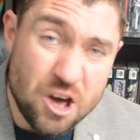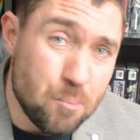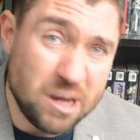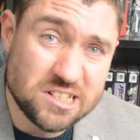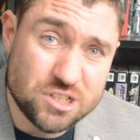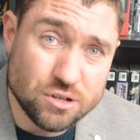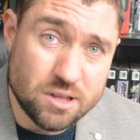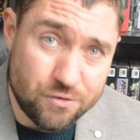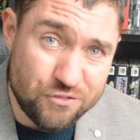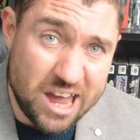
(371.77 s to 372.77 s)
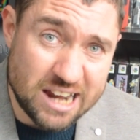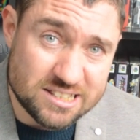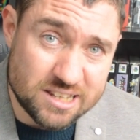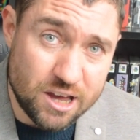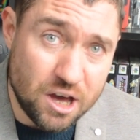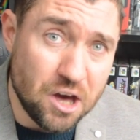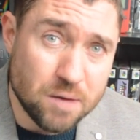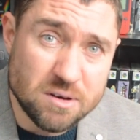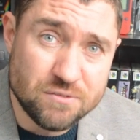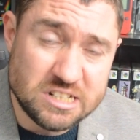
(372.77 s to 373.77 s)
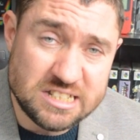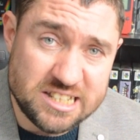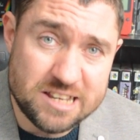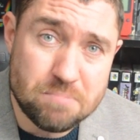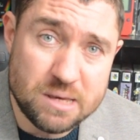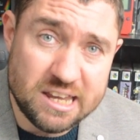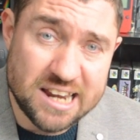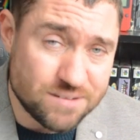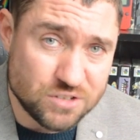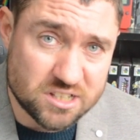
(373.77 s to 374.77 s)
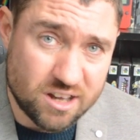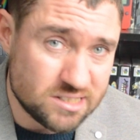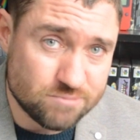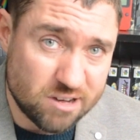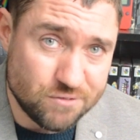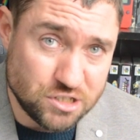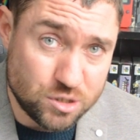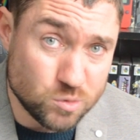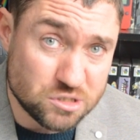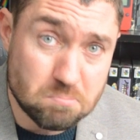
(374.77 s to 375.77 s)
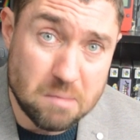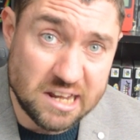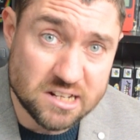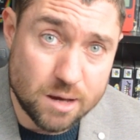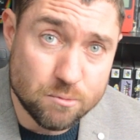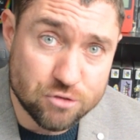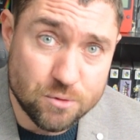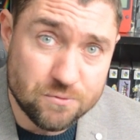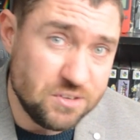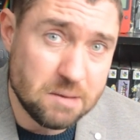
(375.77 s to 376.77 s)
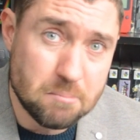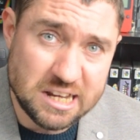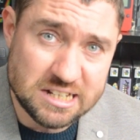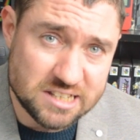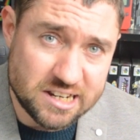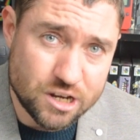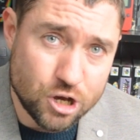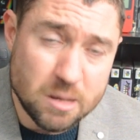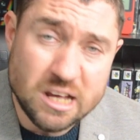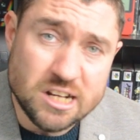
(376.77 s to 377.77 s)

based on the fact that the dip in advertising revenue was made up from the amazing